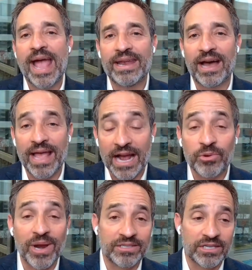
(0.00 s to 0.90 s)
And
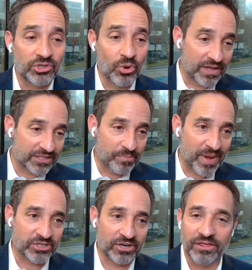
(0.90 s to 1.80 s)
actually, when I was in school, this is a
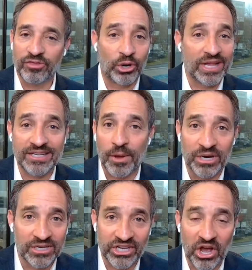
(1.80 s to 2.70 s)
picture
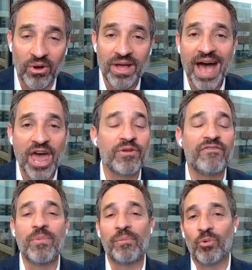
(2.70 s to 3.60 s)
30-some years ago. I don't
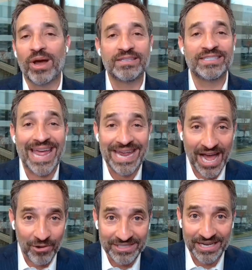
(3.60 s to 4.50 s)
even remember what
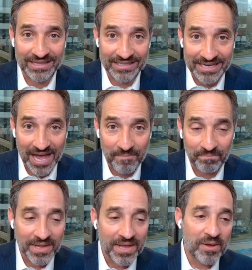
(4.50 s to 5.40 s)
state I was in at this
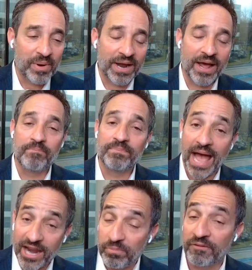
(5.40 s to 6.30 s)
time. But I
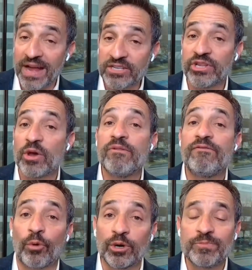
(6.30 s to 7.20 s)
had a professor that
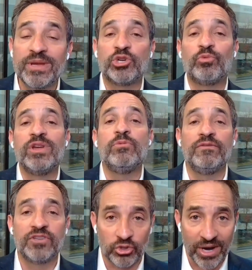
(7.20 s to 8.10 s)
would force me to
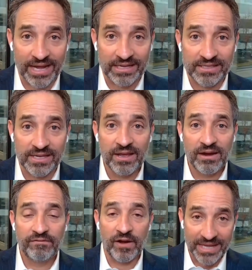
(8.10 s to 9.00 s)
remove strings
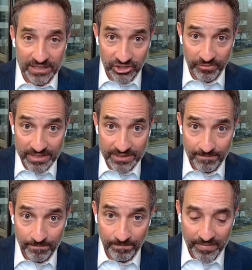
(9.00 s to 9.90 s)
from the instrument.
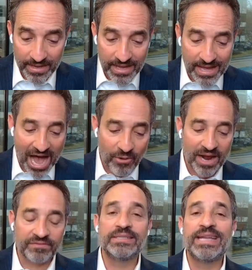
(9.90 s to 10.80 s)
I
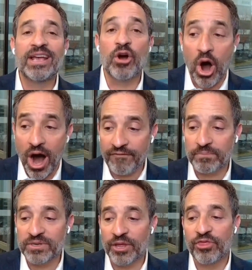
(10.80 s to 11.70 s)
would have to take
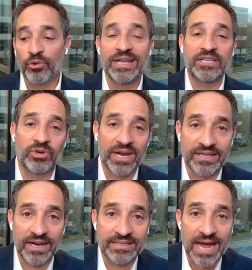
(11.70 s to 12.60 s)
off up to 3
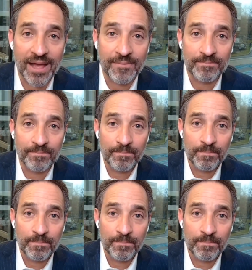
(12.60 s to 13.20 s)
strings at a time.